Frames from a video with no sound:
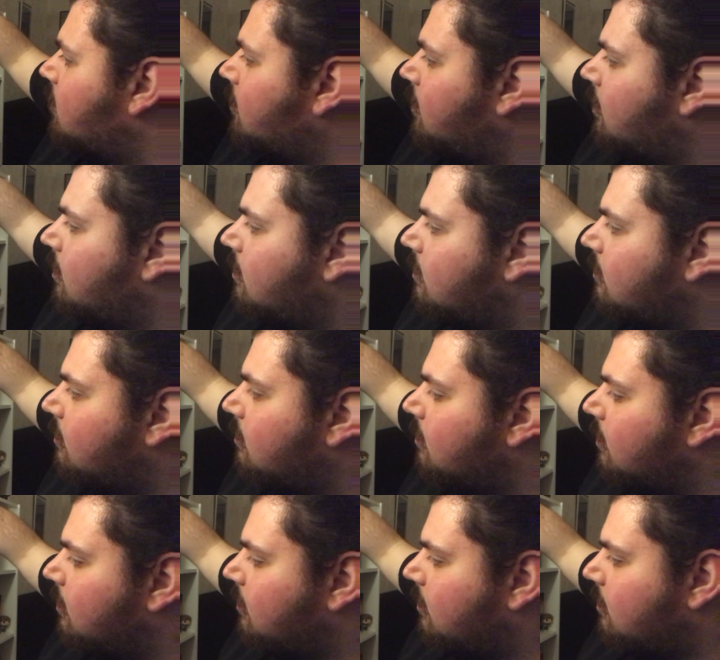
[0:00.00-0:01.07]
yes,
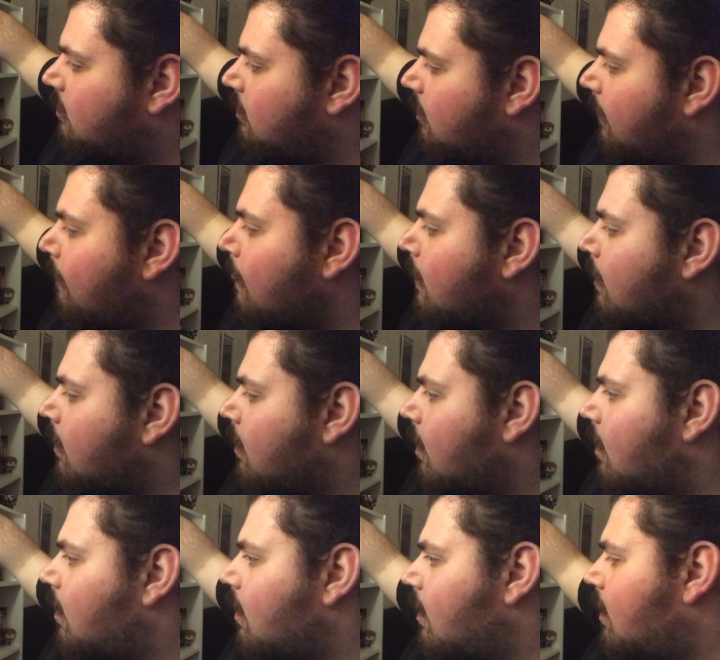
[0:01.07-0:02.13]
I see.
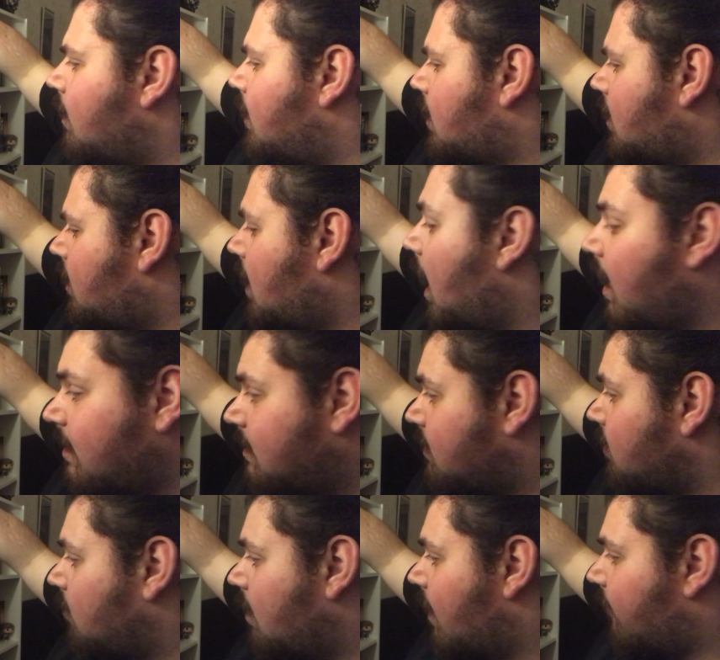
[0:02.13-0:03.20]
I
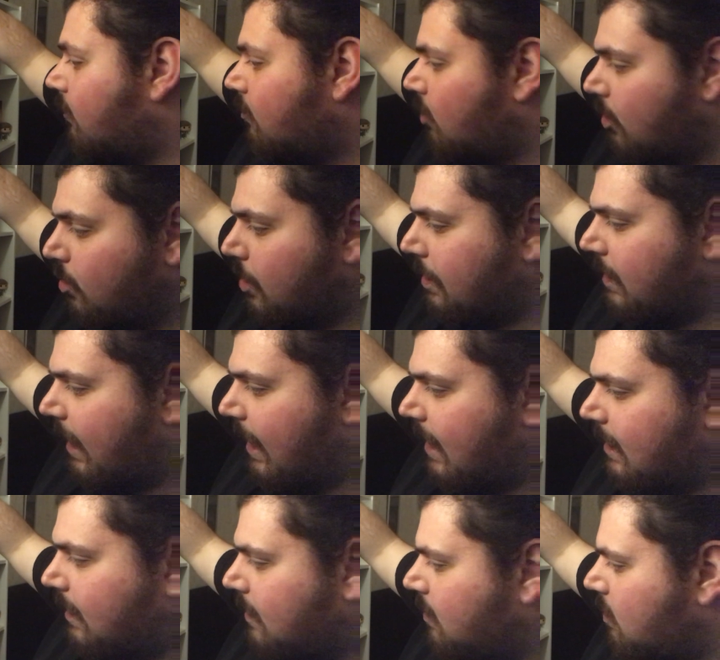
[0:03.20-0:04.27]
still haven't looked at
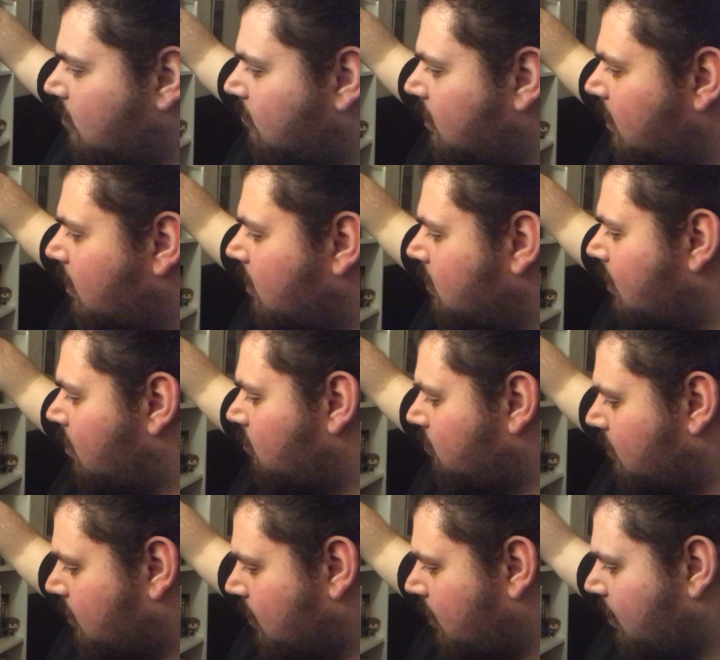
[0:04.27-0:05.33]
it really
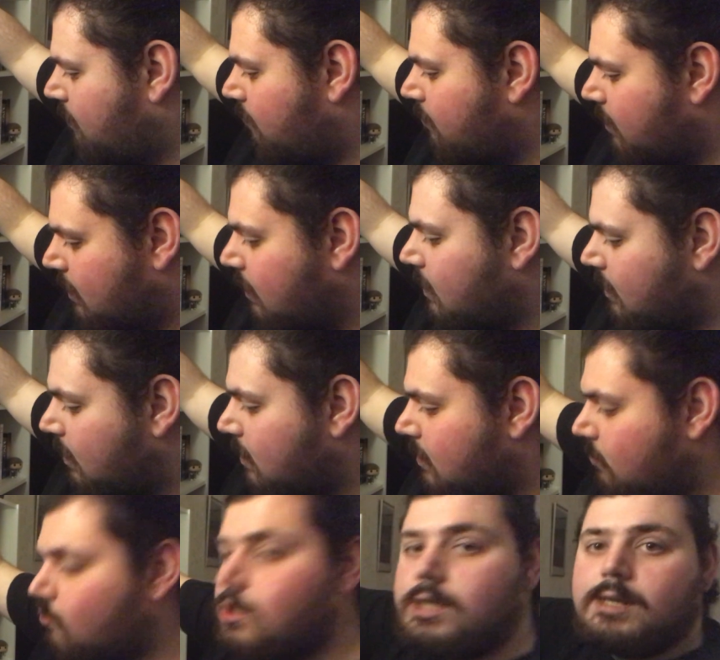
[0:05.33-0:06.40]
closely, but it is
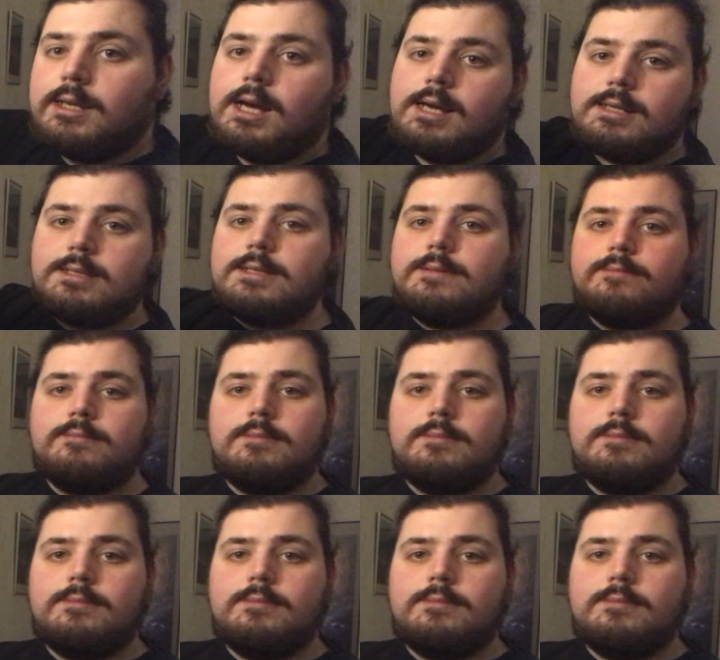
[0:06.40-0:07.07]
really nice.